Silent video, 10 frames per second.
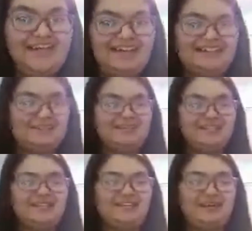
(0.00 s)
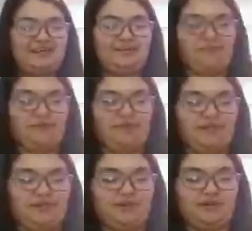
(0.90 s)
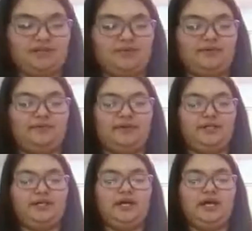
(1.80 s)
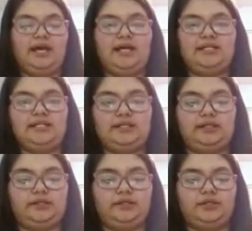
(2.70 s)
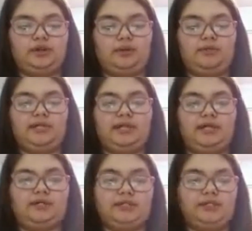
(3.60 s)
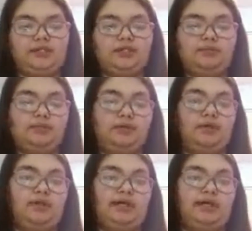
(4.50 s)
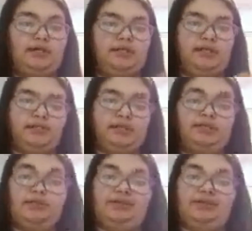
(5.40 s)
It's a piece of clay. I'm doing something because my friend has his signature, so I'm going to take her signature and put it on that and then send it to her.